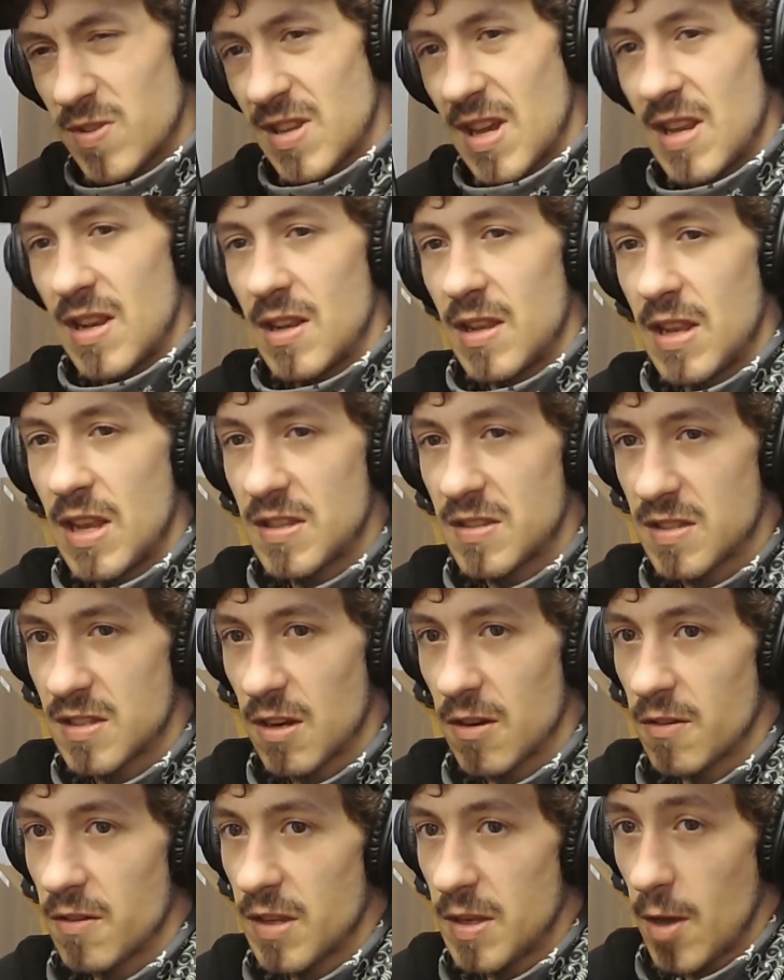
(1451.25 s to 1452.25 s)
that
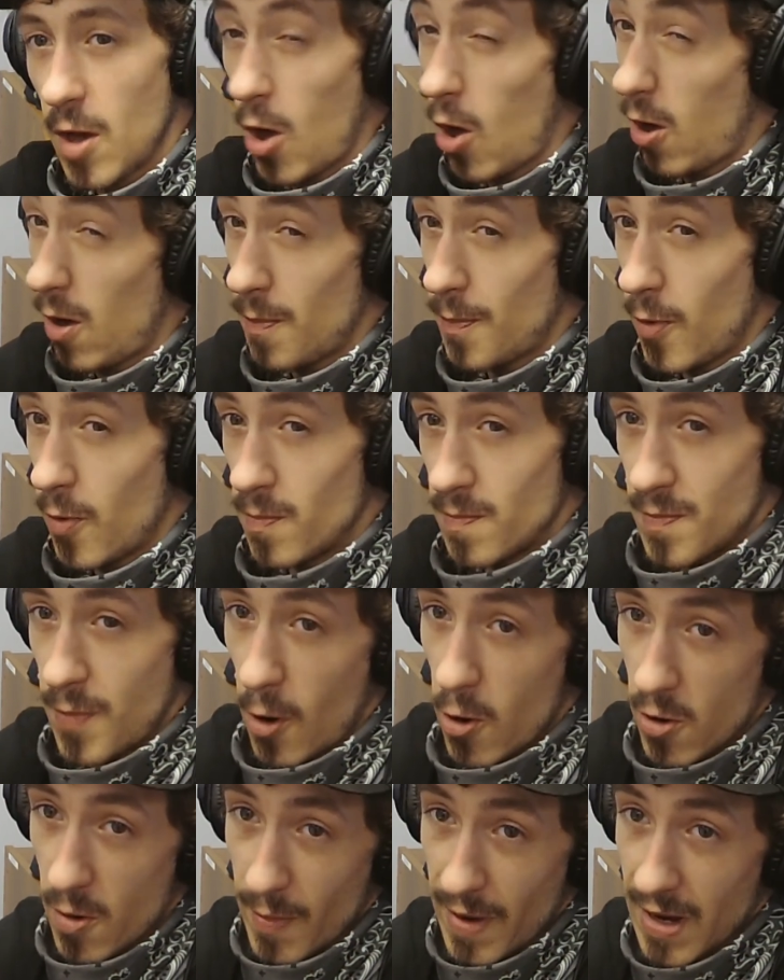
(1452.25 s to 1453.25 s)
necessarily all
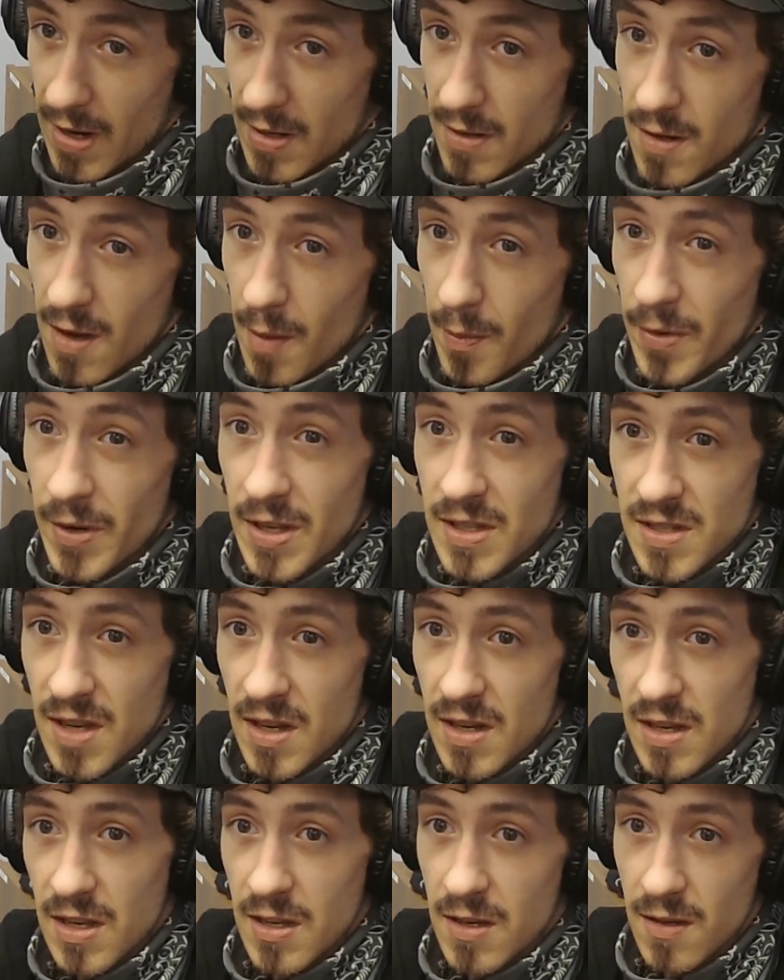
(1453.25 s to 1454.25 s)
Pokemon company's
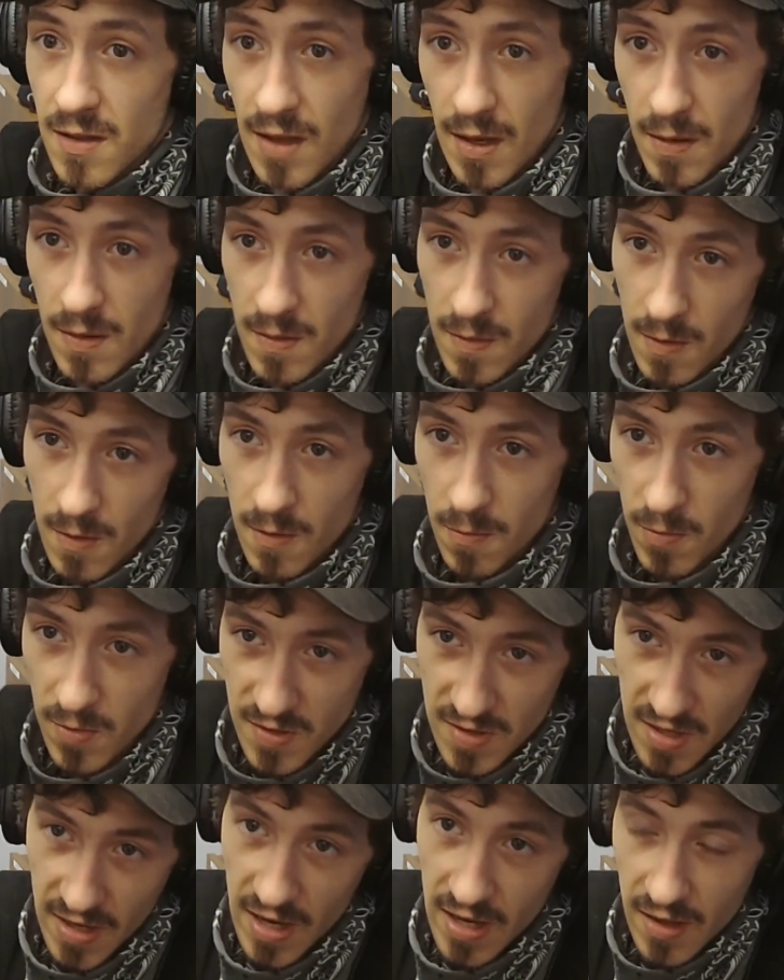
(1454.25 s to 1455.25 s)
idea or
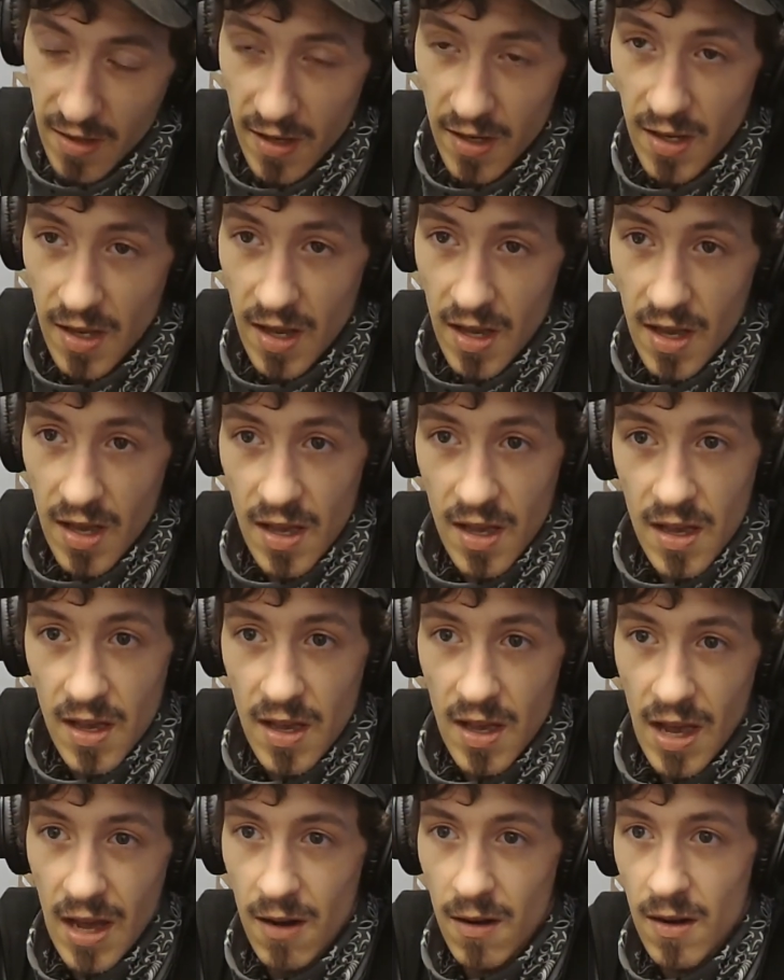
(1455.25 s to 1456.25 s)
was that I
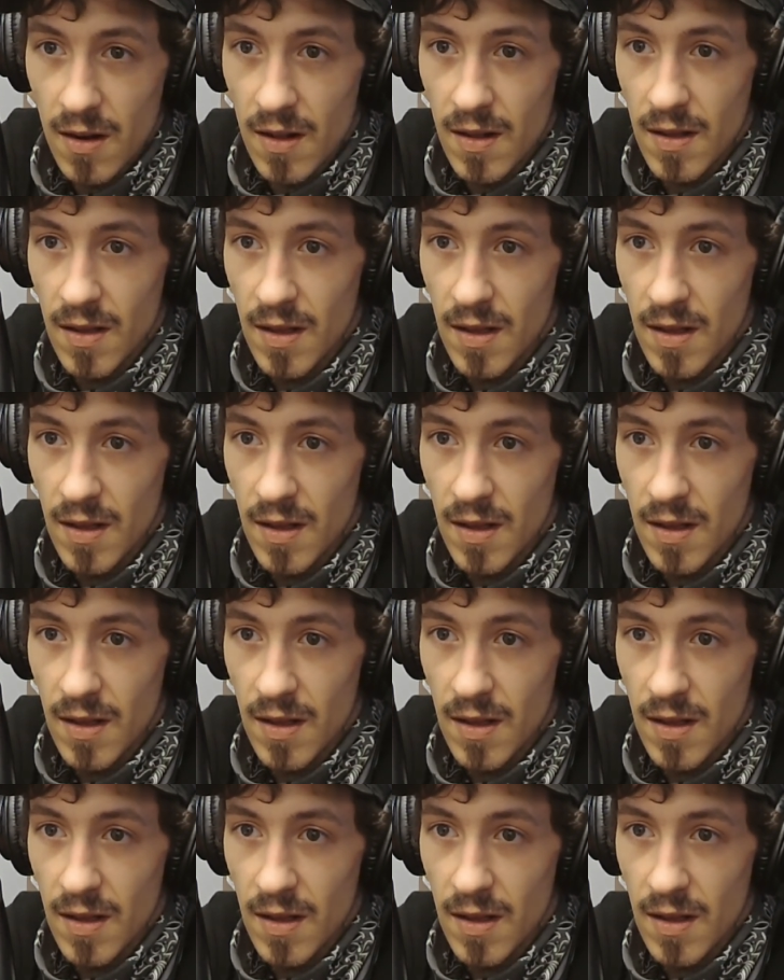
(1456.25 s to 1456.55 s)
don't know.